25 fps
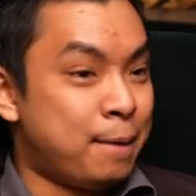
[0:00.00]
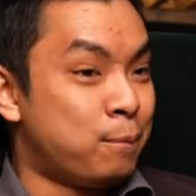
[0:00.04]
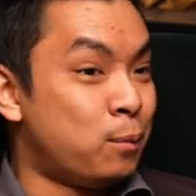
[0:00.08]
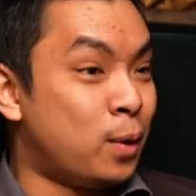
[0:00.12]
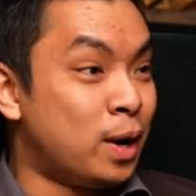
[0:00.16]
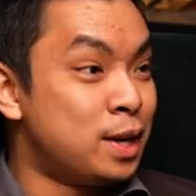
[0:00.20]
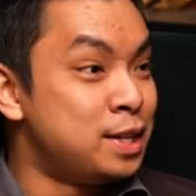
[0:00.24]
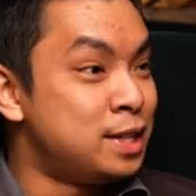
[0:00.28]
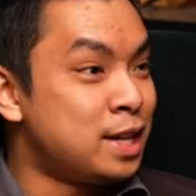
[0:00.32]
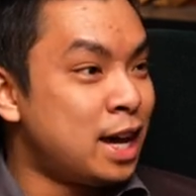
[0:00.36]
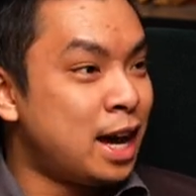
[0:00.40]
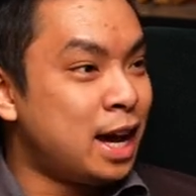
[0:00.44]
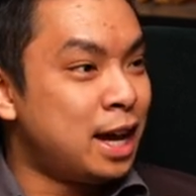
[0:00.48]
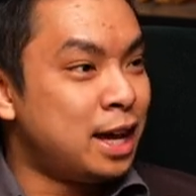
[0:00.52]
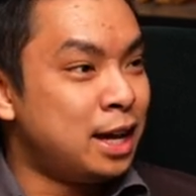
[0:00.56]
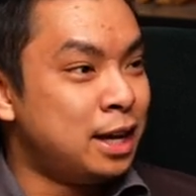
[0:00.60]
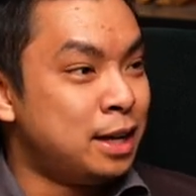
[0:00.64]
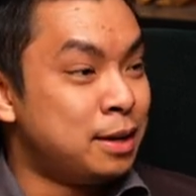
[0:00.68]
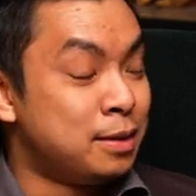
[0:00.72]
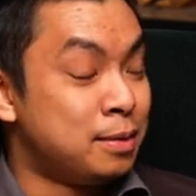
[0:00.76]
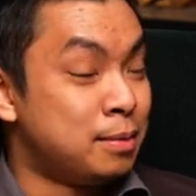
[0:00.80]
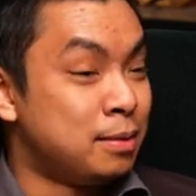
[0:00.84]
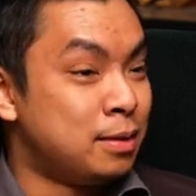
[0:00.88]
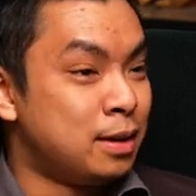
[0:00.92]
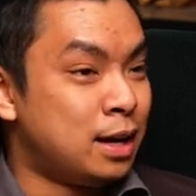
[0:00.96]
And one
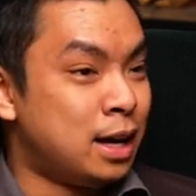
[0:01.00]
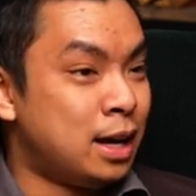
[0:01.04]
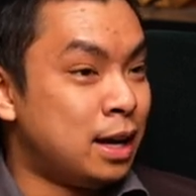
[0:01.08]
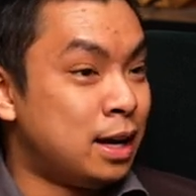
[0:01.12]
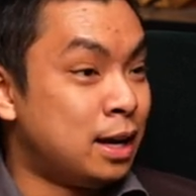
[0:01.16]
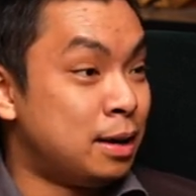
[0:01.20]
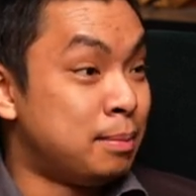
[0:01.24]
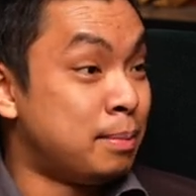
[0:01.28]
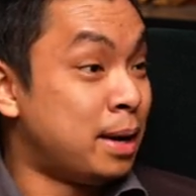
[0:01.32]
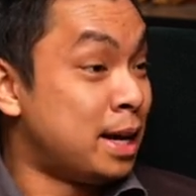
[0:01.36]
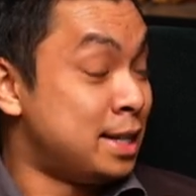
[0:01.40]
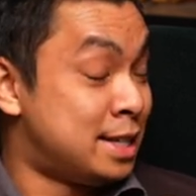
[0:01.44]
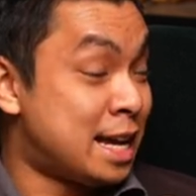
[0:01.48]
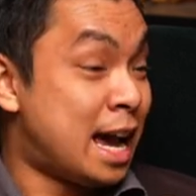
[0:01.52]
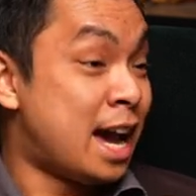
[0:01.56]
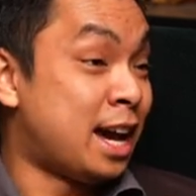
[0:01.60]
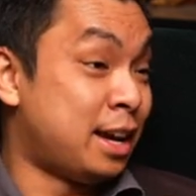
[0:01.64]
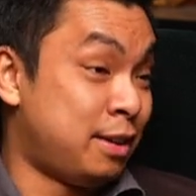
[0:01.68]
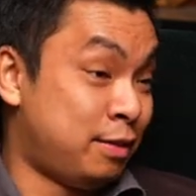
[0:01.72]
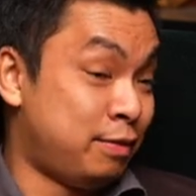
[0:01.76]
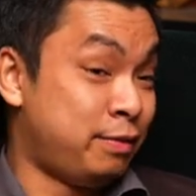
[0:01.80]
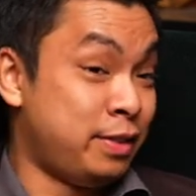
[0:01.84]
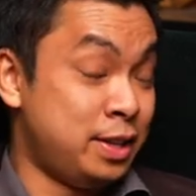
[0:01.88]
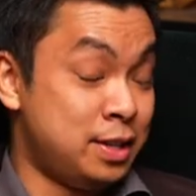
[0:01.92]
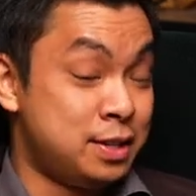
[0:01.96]
day, uh, my
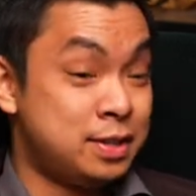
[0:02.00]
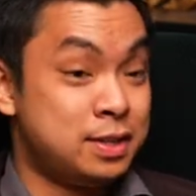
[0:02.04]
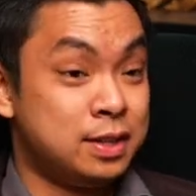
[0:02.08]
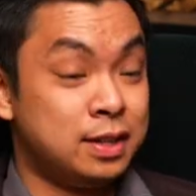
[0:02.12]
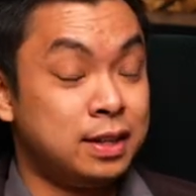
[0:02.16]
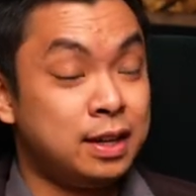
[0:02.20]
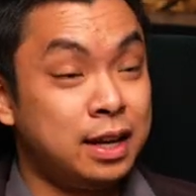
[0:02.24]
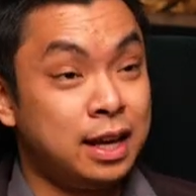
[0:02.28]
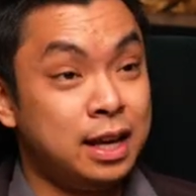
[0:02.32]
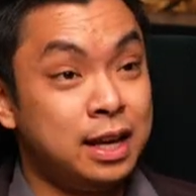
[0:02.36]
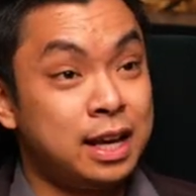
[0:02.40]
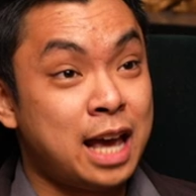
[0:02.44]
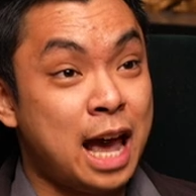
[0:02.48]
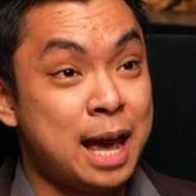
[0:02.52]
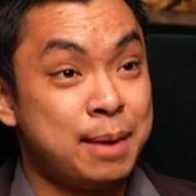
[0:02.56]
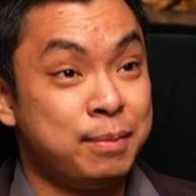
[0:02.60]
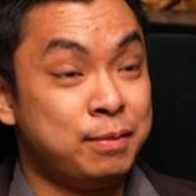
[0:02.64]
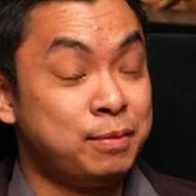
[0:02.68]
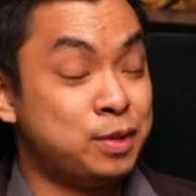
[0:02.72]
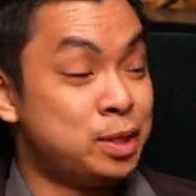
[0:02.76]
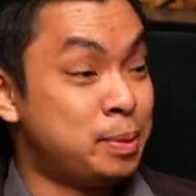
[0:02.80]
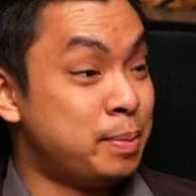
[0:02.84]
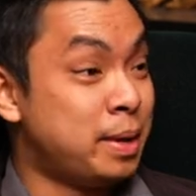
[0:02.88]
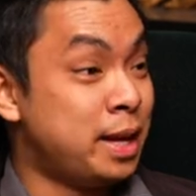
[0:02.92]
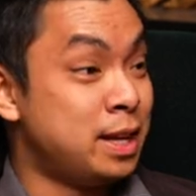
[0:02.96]
dad, Vincent, he
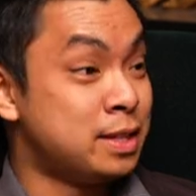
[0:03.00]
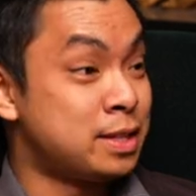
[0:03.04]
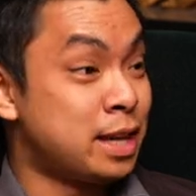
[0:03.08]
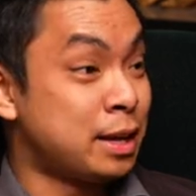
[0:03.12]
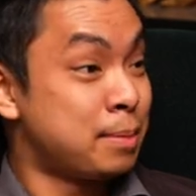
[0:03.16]
came to me.